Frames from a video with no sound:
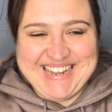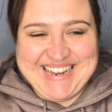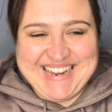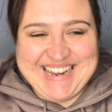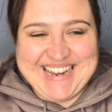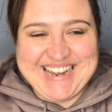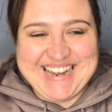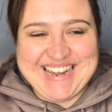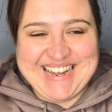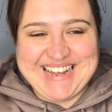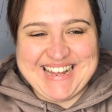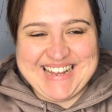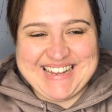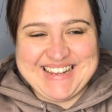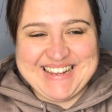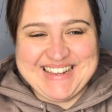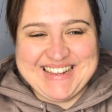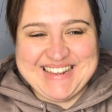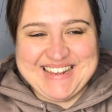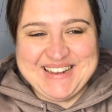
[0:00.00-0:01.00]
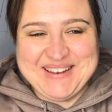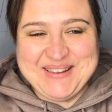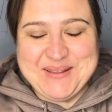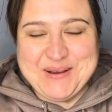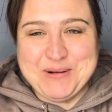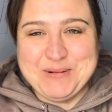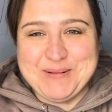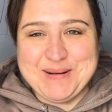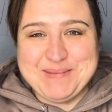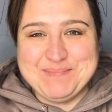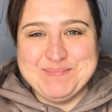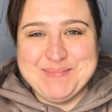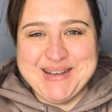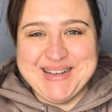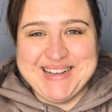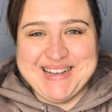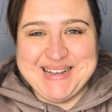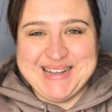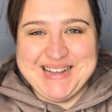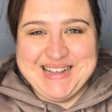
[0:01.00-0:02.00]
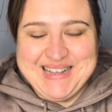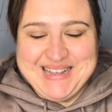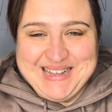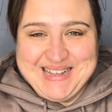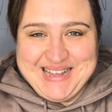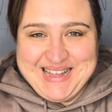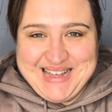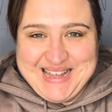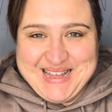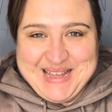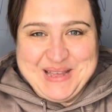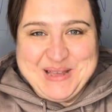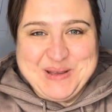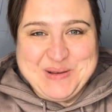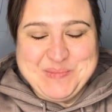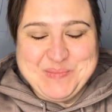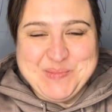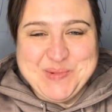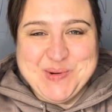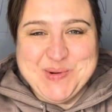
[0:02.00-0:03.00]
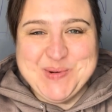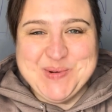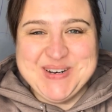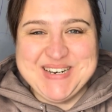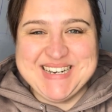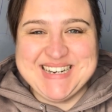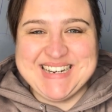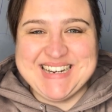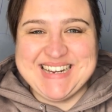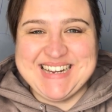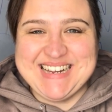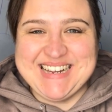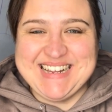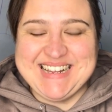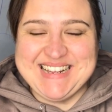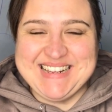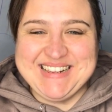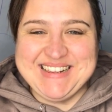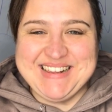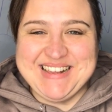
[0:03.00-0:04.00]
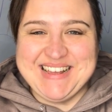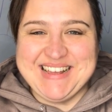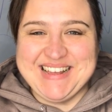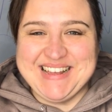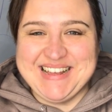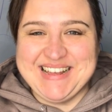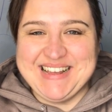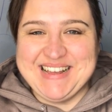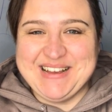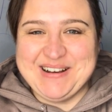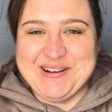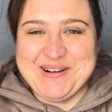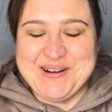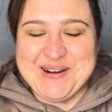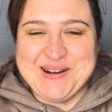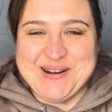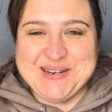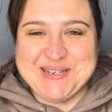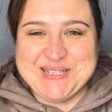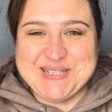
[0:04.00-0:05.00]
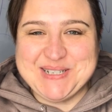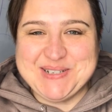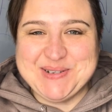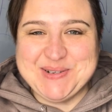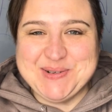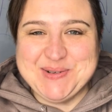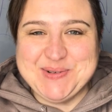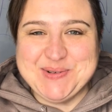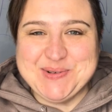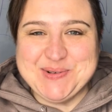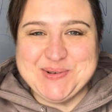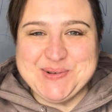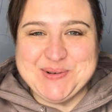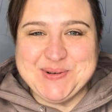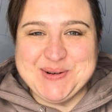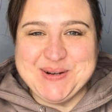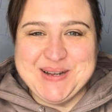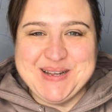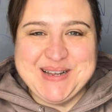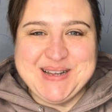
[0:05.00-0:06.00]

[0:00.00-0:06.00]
Yeah, the November mood, the urge to do